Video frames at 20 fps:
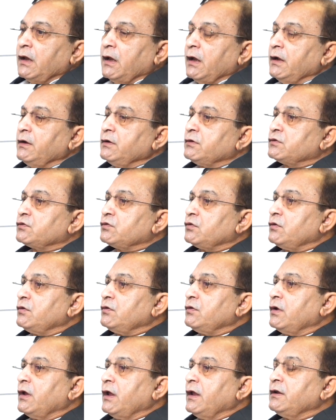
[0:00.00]
And
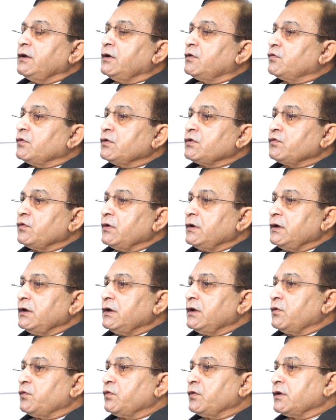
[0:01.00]
it was very
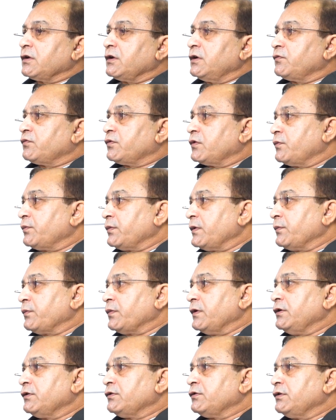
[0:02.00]
difficult for
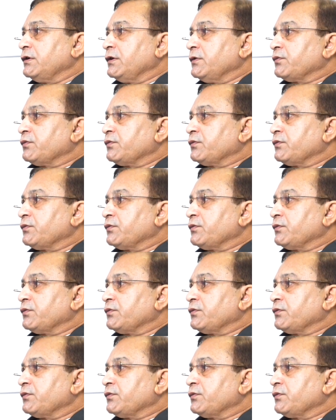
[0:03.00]
people to